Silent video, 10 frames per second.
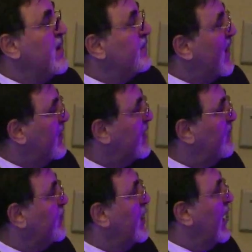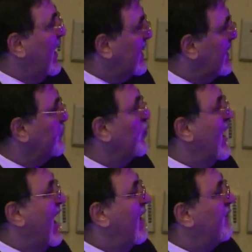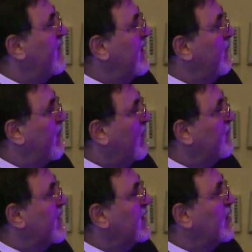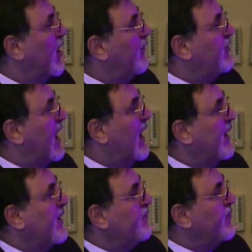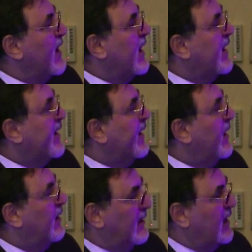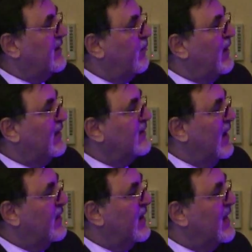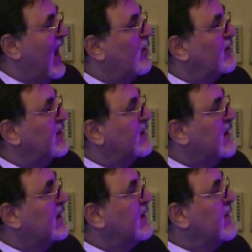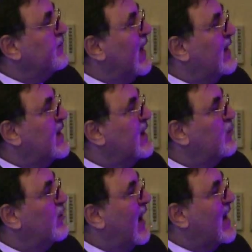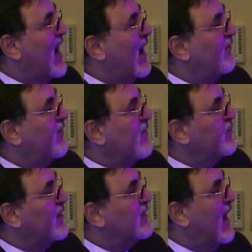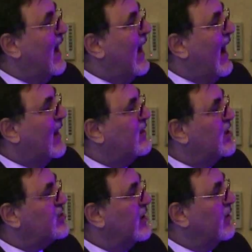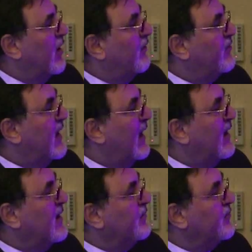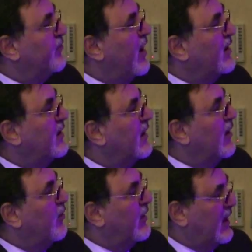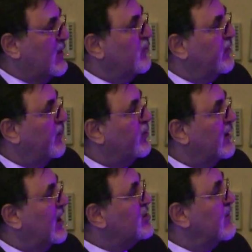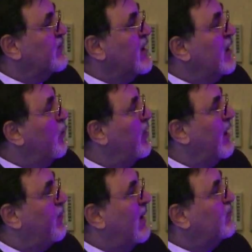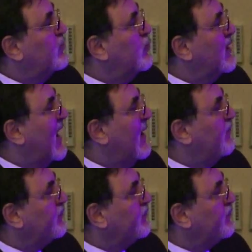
And then again, we have pumping of the like the blood and then the outlet here. And here we can have the addition of the drug or the chemotherapeutic agent with a pump, so we can